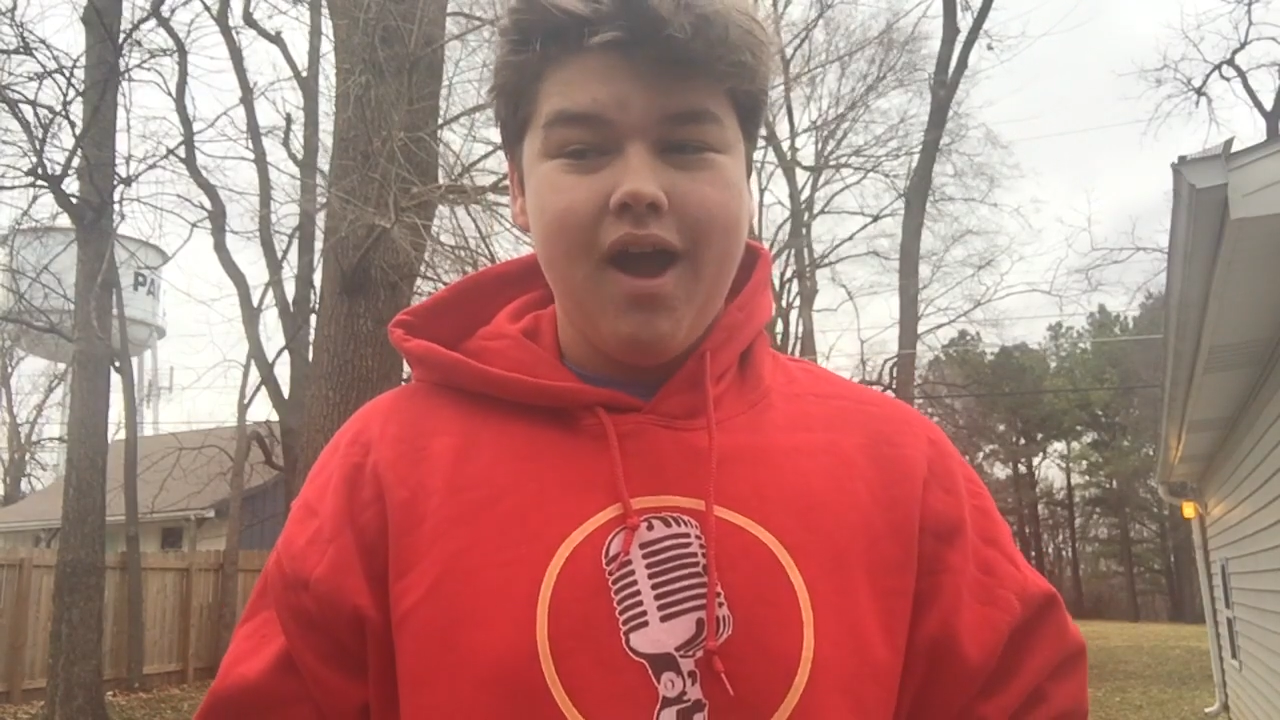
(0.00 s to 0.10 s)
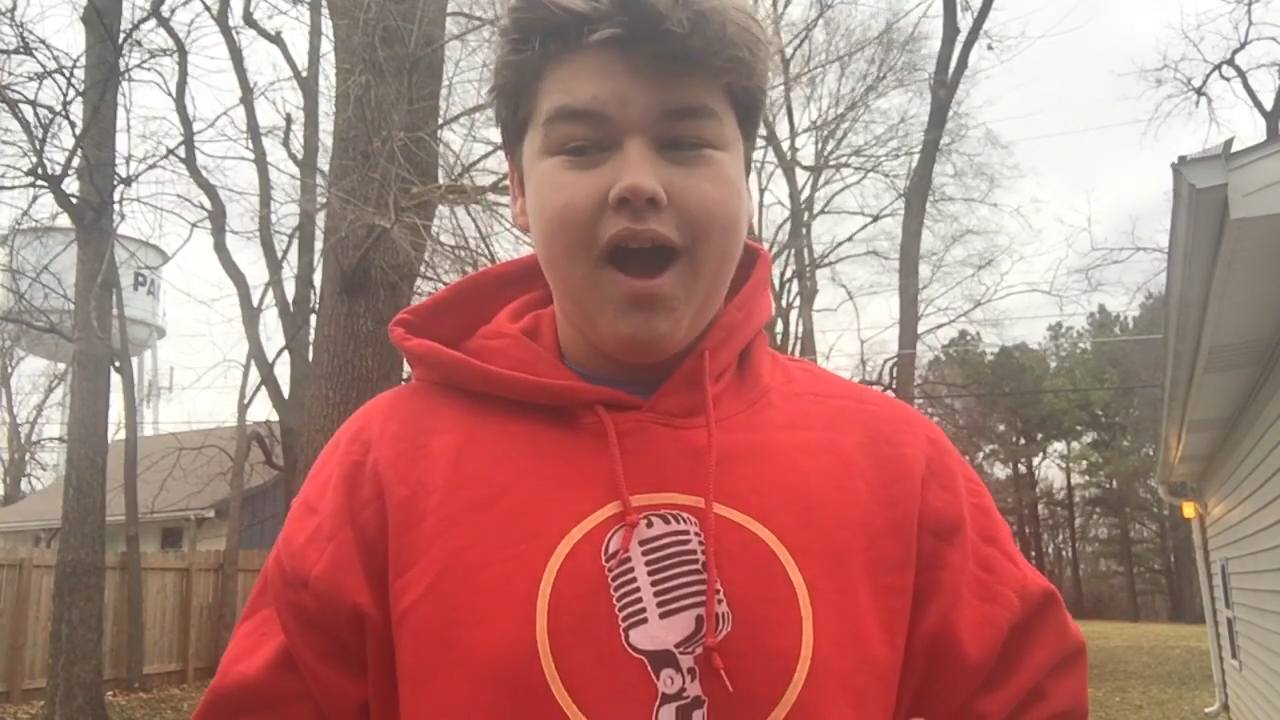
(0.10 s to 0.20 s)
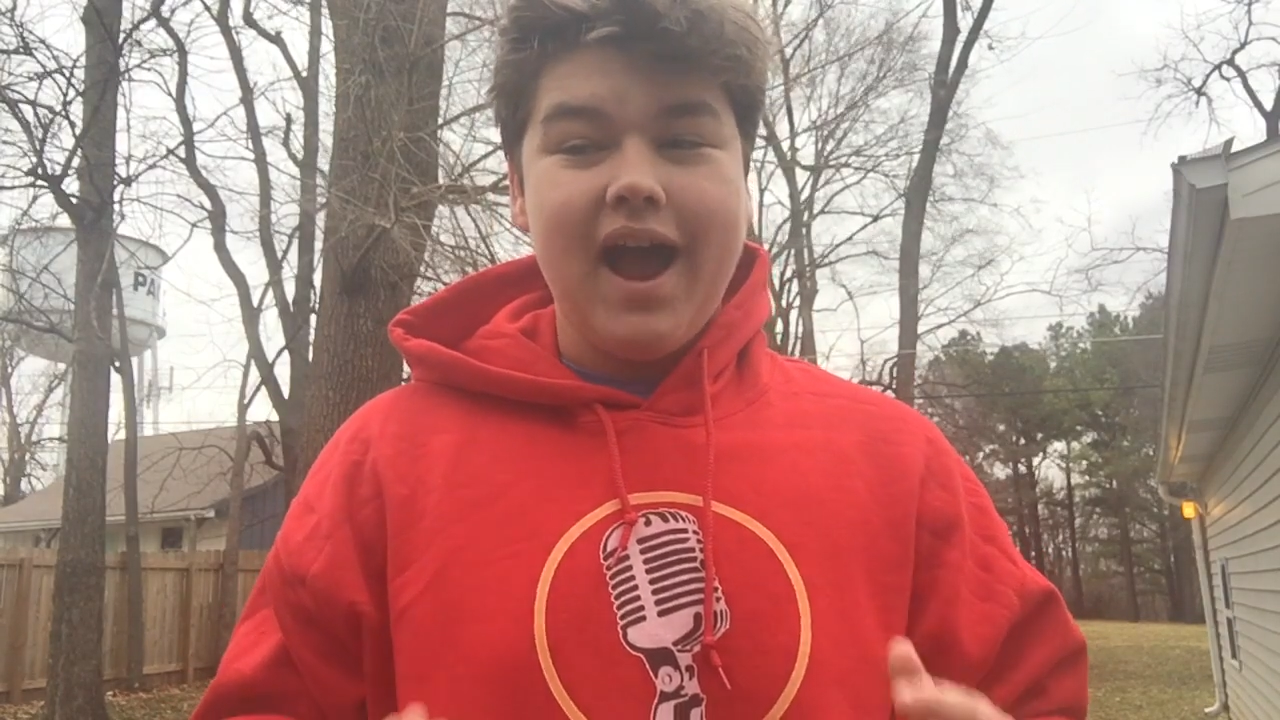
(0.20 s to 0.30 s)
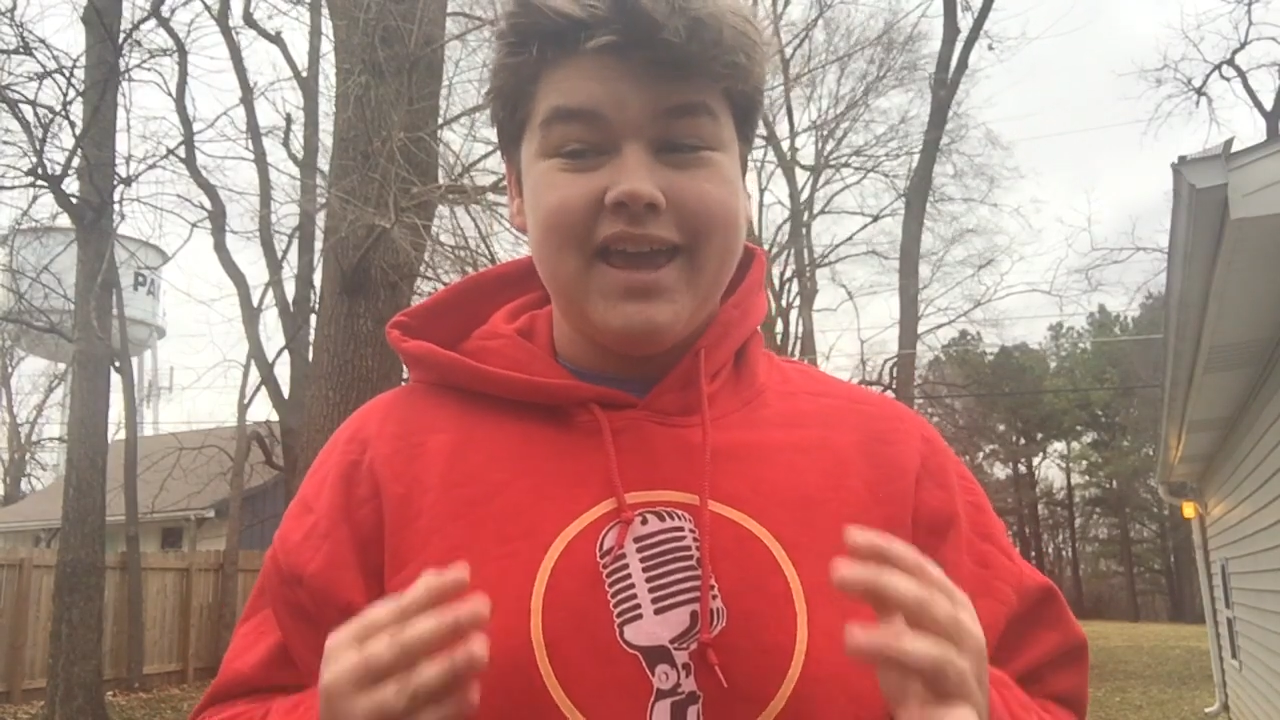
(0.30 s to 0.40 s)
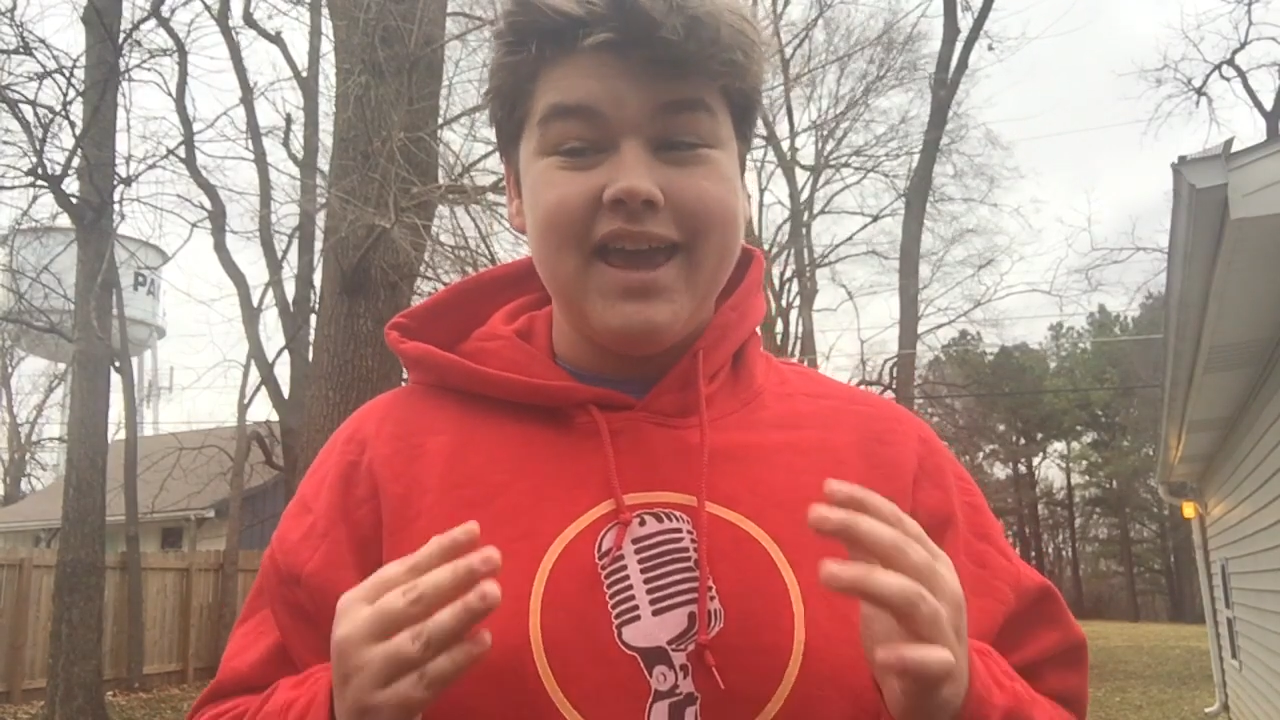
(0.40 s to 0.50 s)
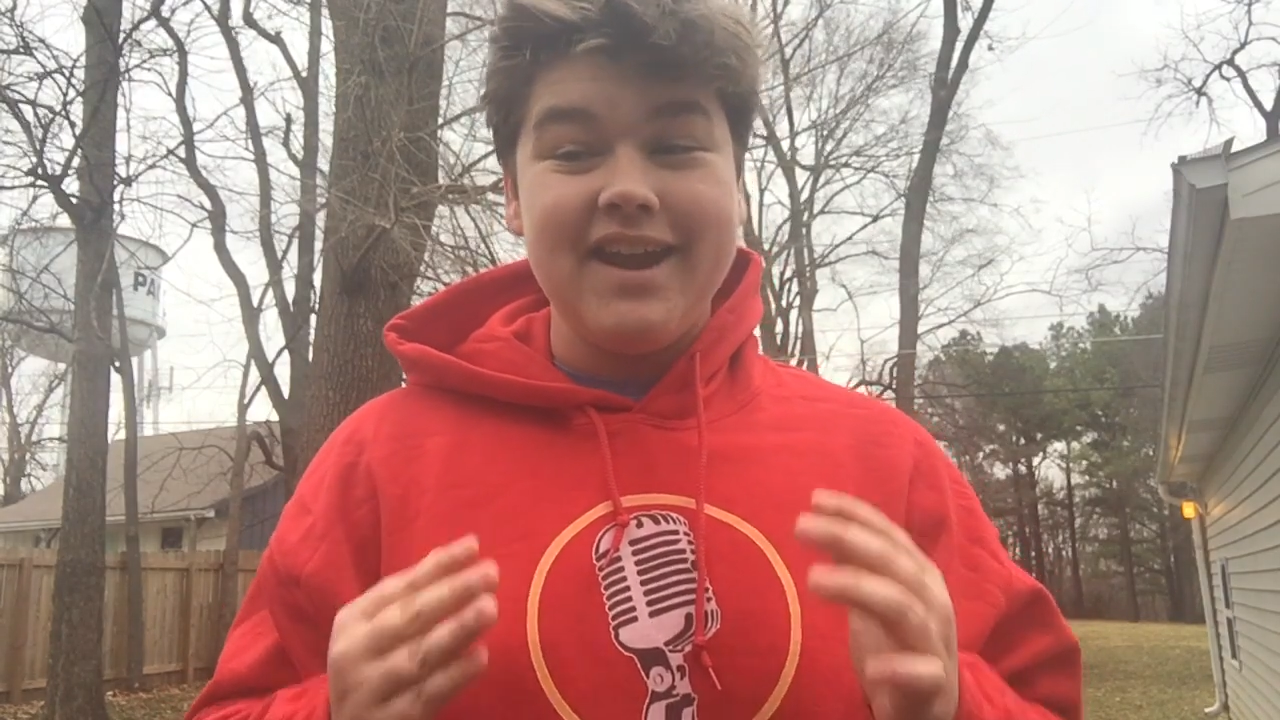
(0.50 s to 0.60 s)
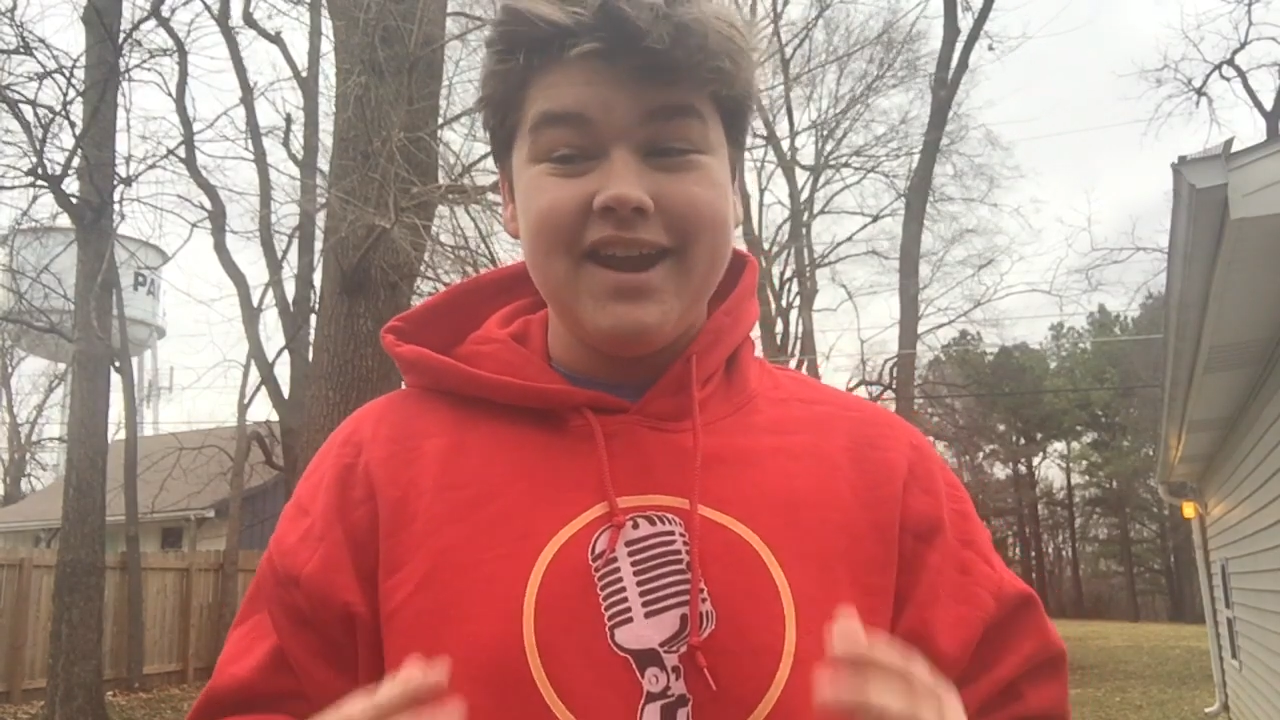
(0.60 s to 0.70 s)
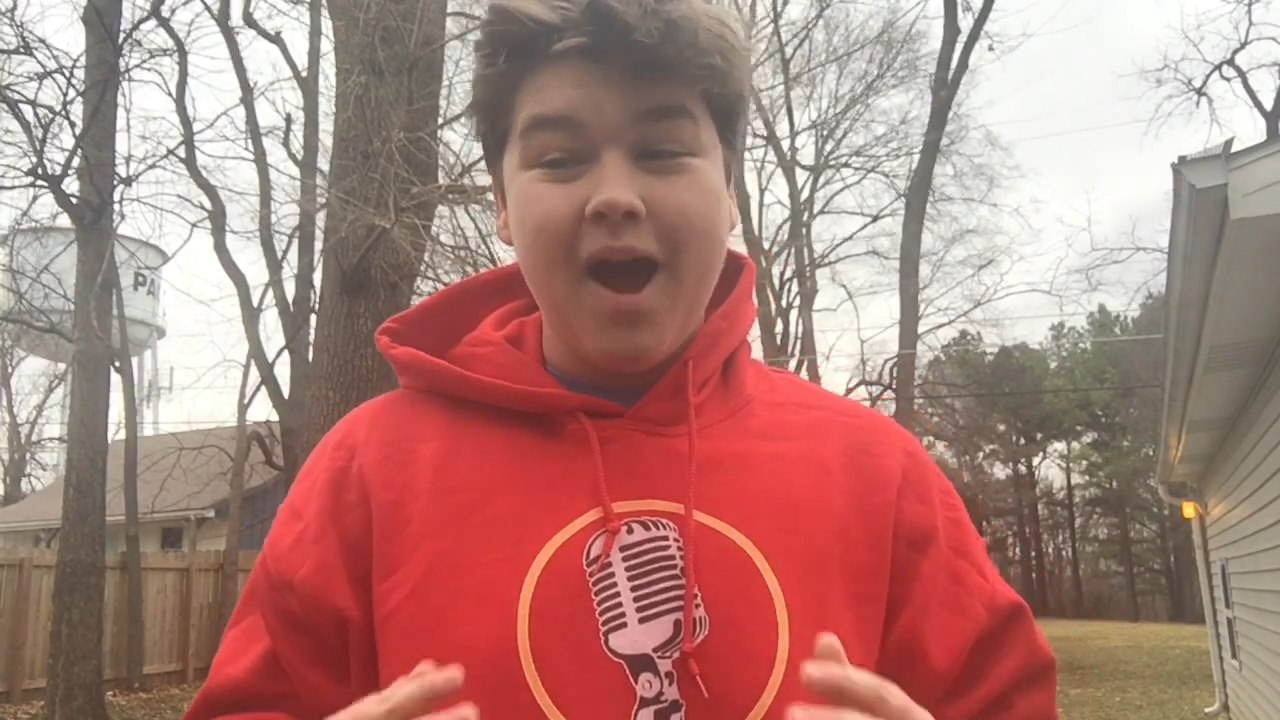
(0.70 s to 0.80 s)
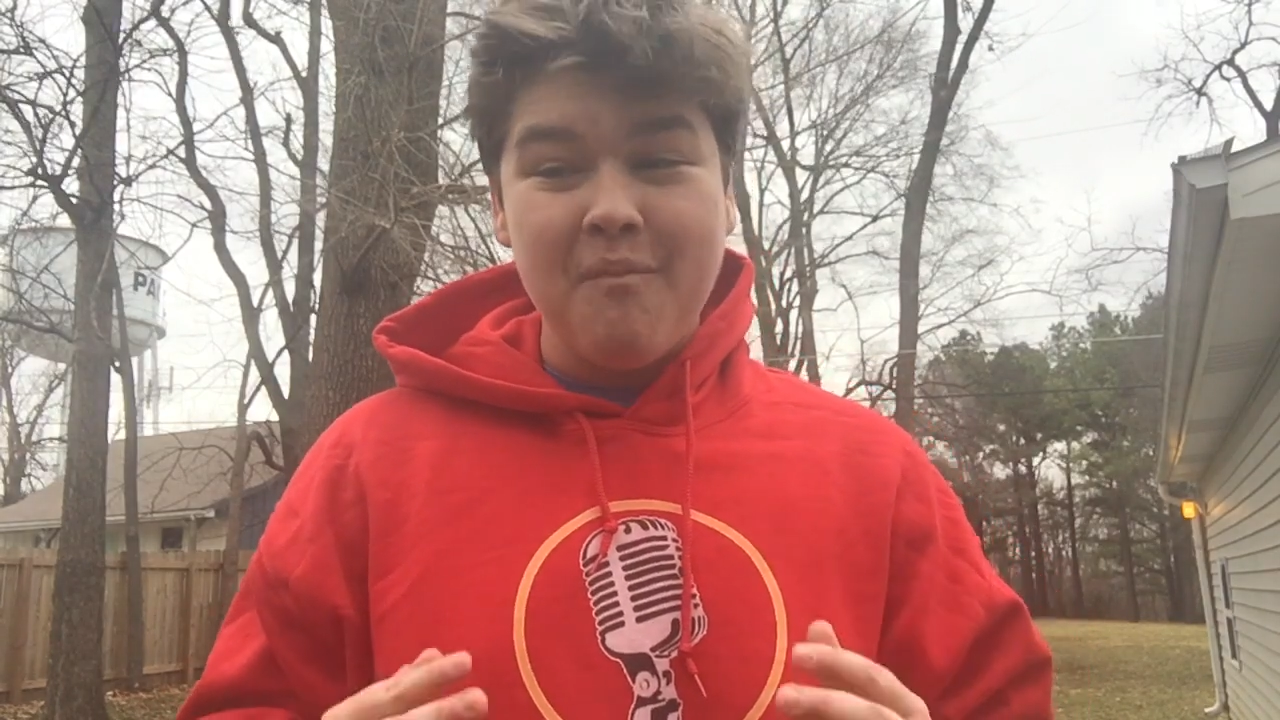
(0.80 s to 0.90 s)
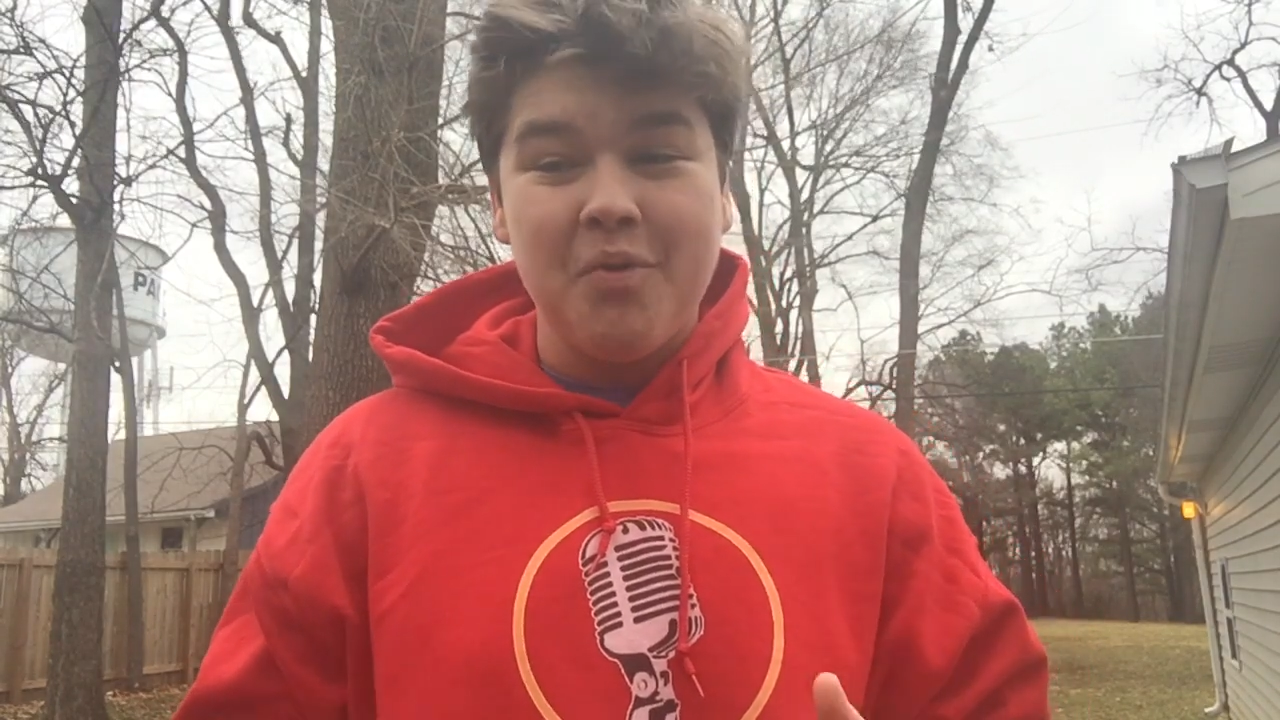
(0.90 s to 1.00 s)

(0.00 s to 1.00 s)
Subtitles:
I cannot